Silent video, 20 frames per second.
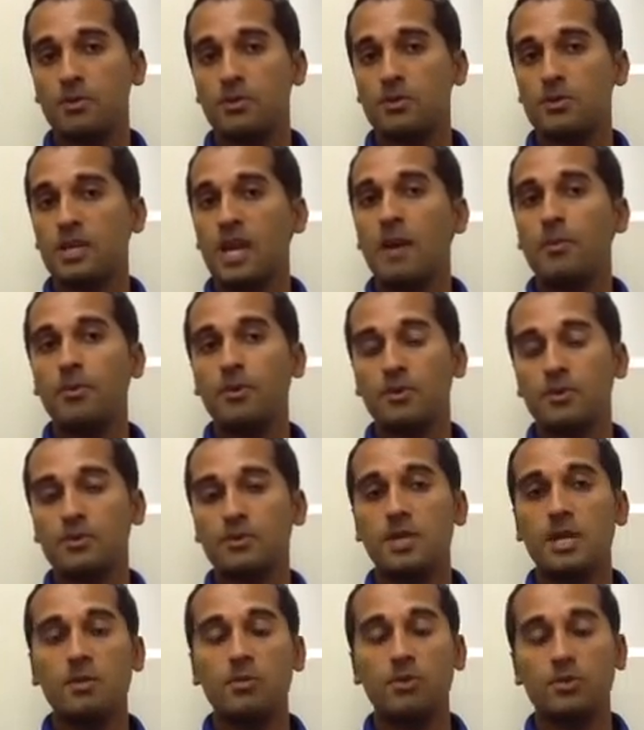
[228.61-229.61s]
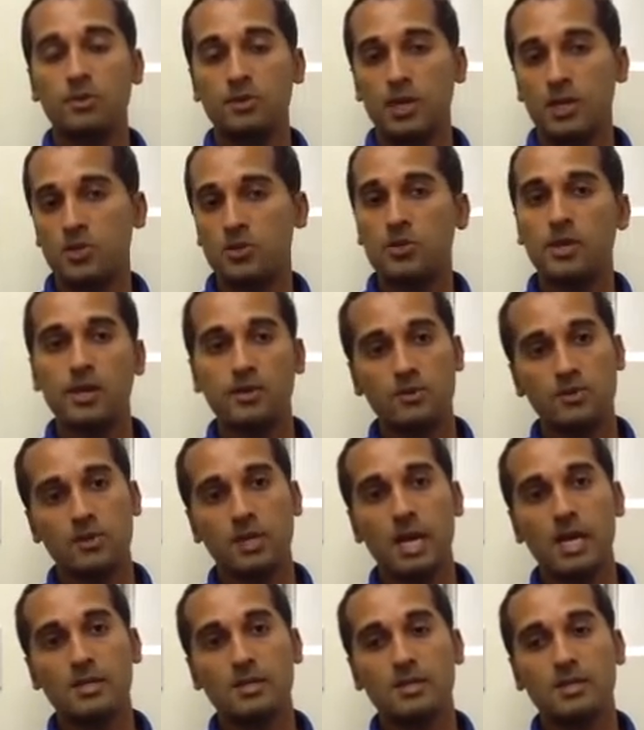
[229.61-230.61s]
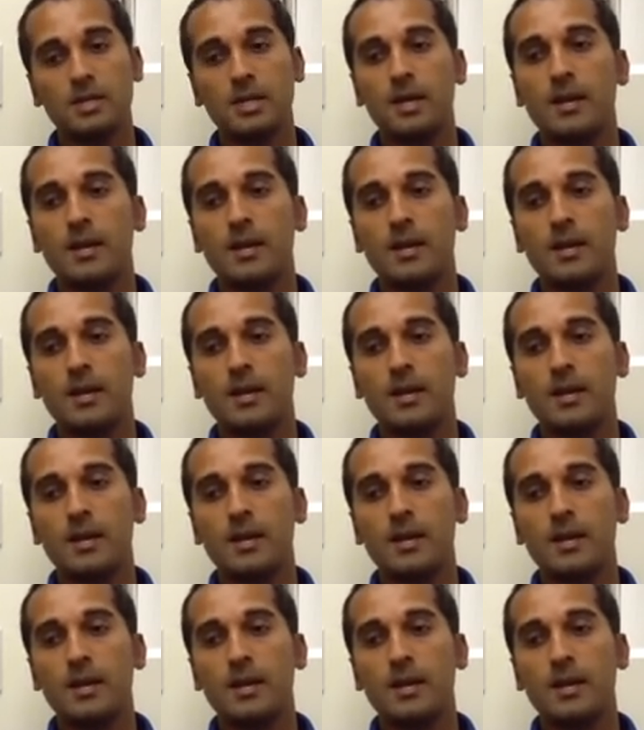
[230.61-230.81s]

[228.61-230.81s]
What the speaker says: so scapula stabilization exercises.